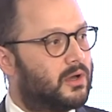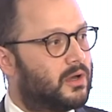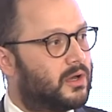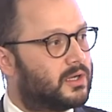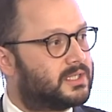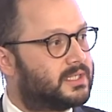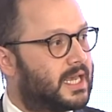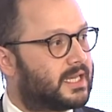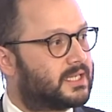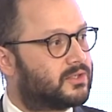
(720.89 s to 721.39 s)

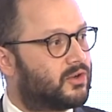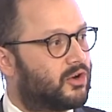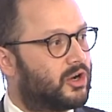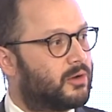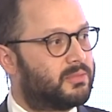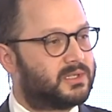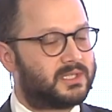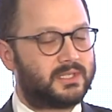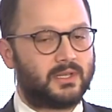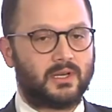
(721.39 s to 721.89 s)
tech
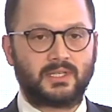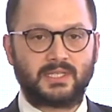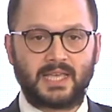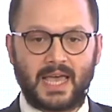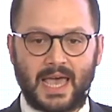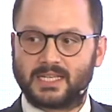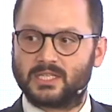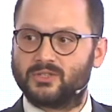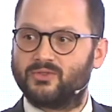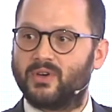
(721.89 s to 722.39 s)
startup
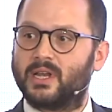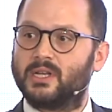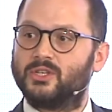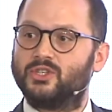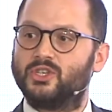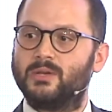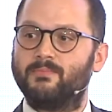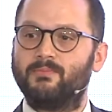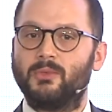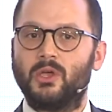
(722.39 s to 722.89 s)
attack
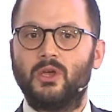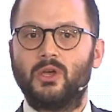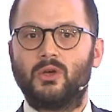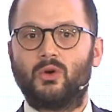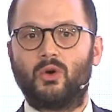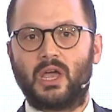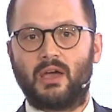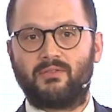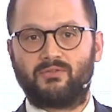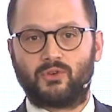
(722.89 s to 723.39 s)
strategy,
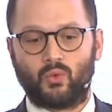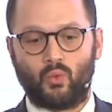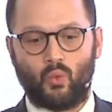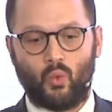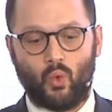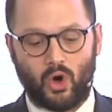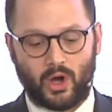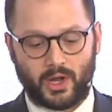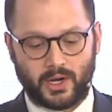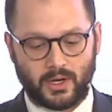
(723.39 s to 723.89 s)
going after
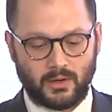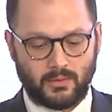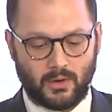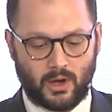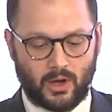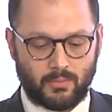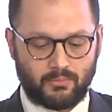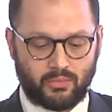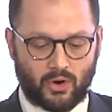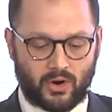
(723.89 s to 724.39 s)
one
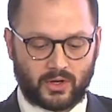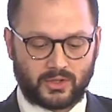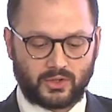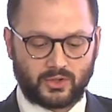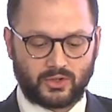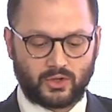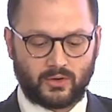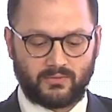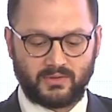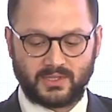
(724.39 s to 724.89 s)
product
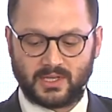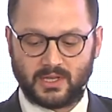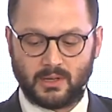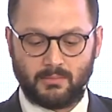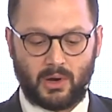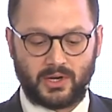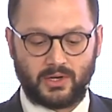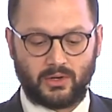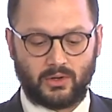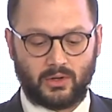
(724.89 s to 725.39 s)
or service in the
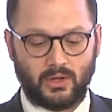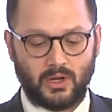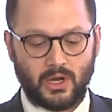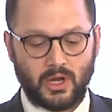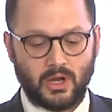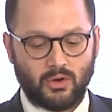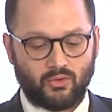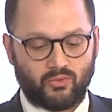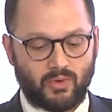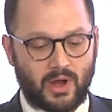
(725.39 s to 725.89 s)
bundle
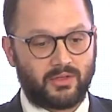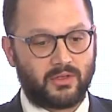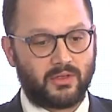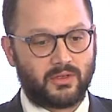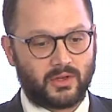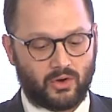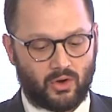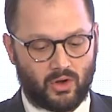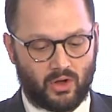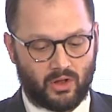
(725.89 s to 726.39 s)
rather
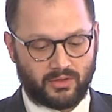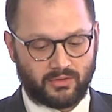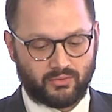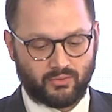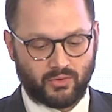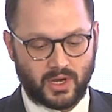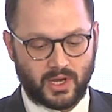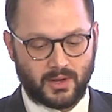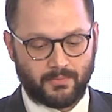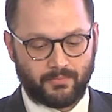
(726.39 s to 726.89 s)
than all
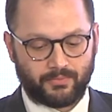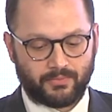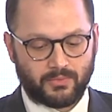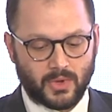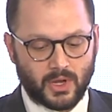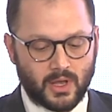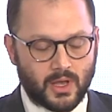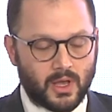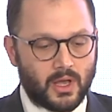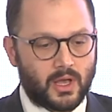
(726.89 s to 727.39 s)
three.
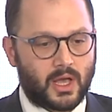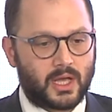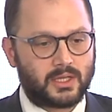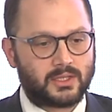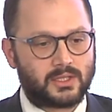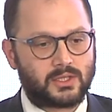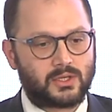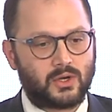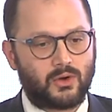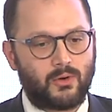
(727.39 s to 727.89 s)

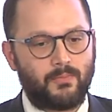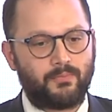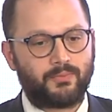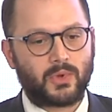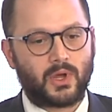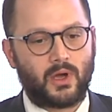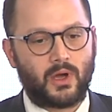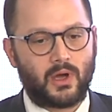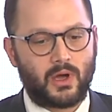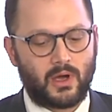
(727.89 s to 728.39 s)
And
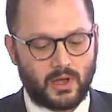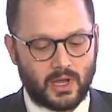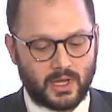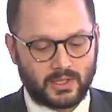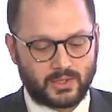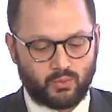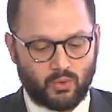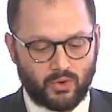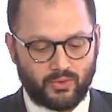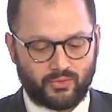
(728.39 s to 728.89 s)
so
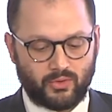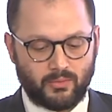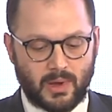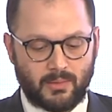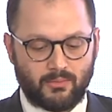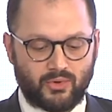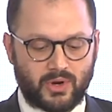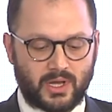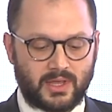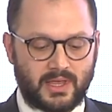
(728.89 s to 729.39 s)
it's worth
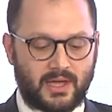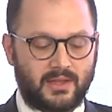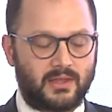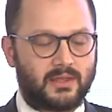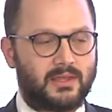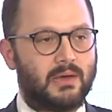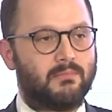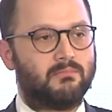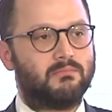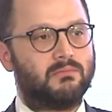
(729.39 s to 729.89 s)
remembering
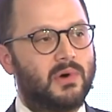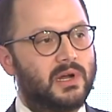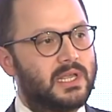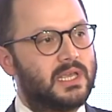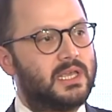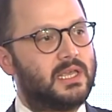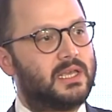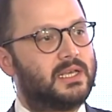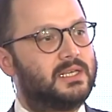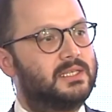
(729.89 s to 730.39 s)
that
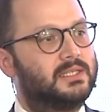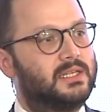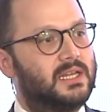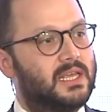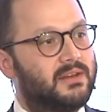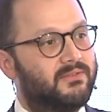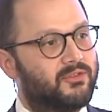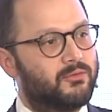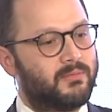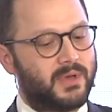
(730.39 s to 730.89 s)
money is an
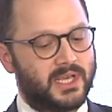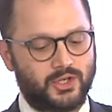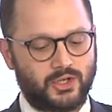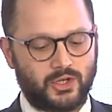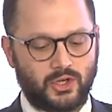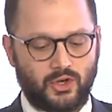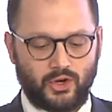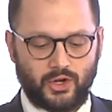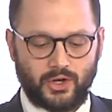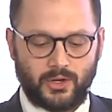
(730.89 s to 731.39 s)

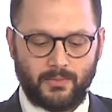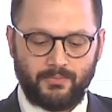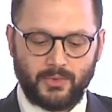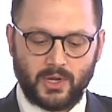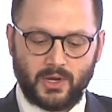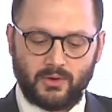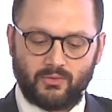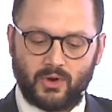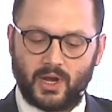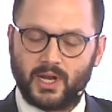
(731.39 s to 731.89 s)
information good,
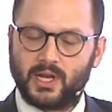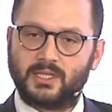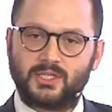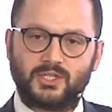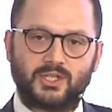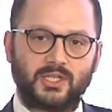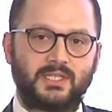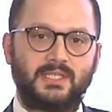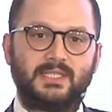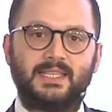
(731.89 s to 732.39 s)
right?
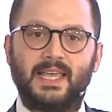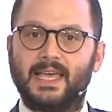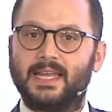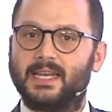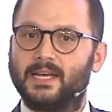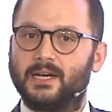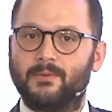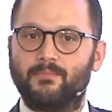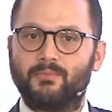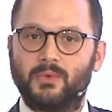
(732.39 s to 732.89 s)
It's just
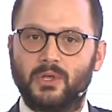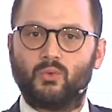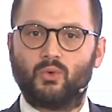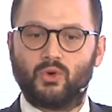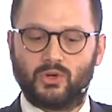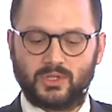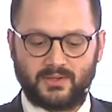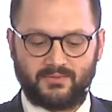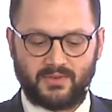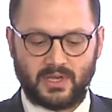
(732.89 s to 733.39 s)
data, in the
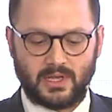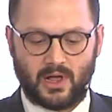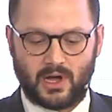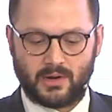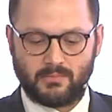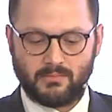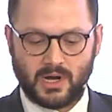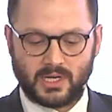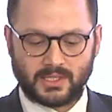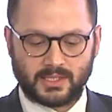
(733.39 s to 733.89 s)
words of
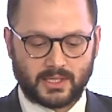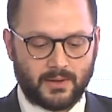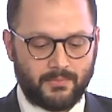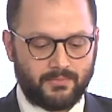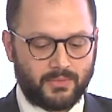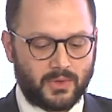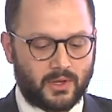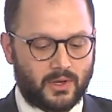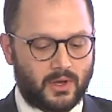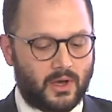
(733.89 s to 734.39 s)
Elon Musk.
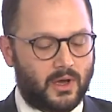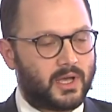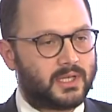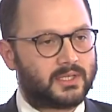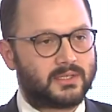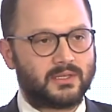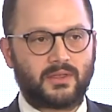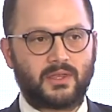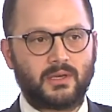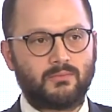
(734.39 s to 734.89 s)

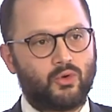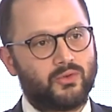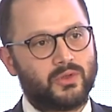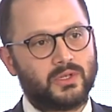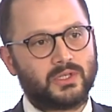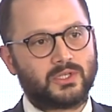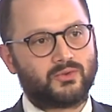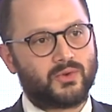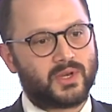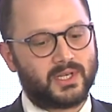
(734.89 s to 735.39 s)
It's nothing more
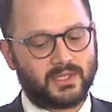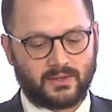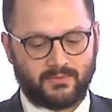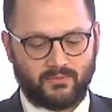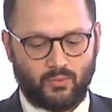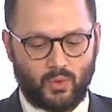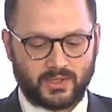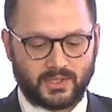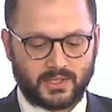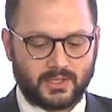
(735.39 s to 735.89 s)
than strings
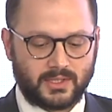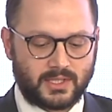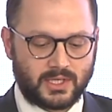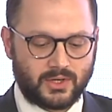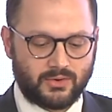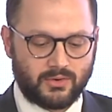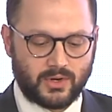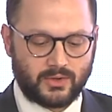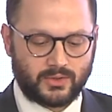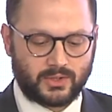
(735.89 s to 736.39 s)
of ones and
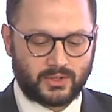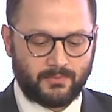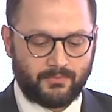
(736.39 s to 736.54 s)
zeros,